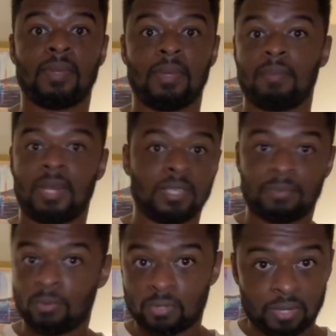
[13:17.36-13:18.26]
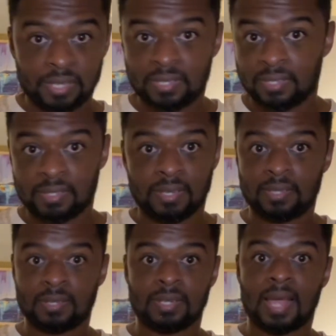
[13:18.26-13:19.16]
But I suppose all this is
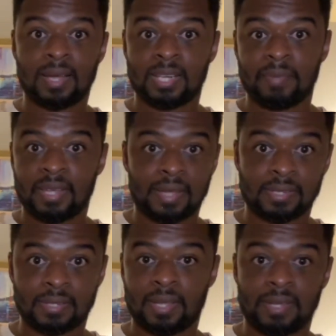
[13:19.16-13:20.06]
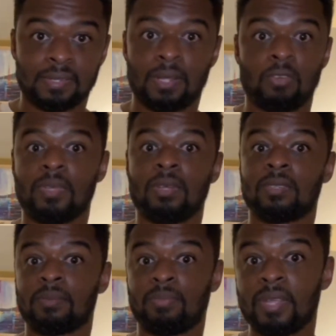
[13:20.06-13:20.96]
just an academic exercise now, because
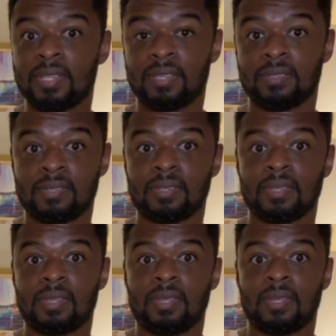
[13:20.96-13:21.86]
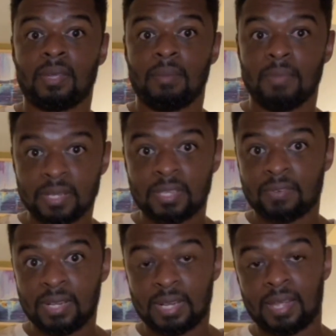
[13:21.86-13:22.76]
the point is,
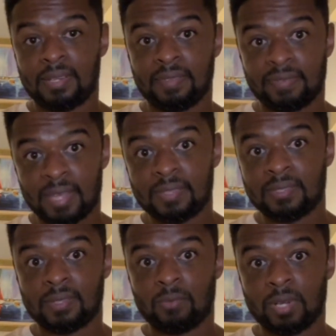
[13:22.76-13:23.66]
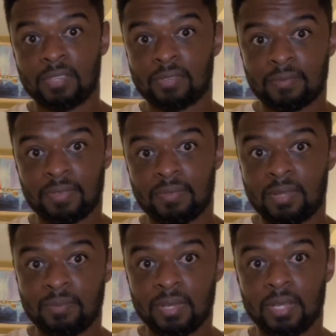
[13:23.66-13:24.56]
Military Land defends the
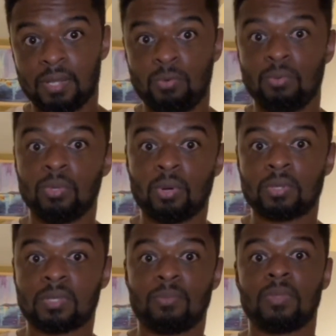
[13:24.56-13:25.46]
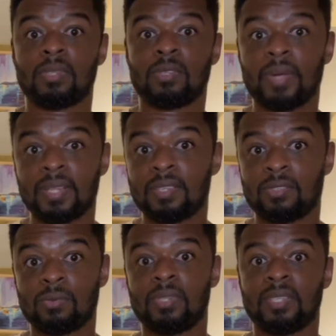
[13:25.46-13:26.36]
115th Brigade, who lost more than 20
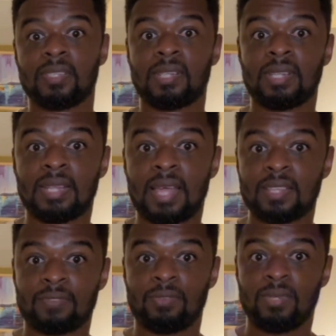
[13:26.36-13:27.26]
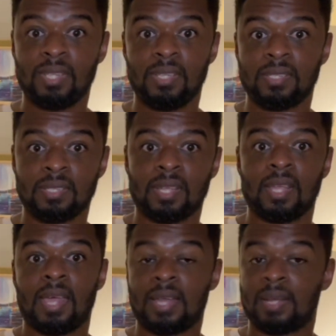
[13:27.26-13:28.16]
soldiers in the last few days,
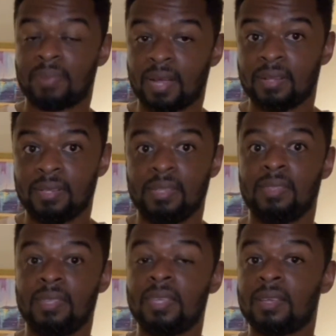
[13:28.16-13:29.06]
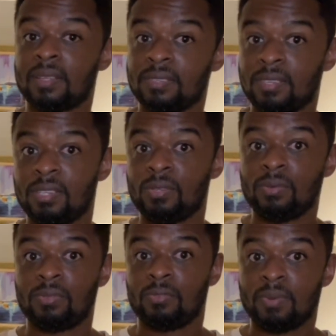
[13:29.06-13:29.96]
and apparently they continue
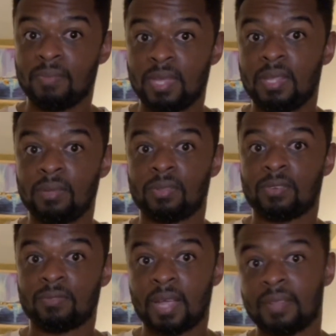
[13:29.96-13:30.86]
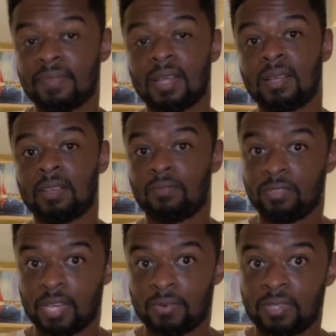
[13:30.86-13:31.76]
to remain on the right flank of
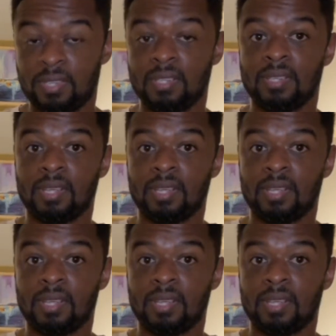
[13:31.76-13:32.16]
Ocheretyne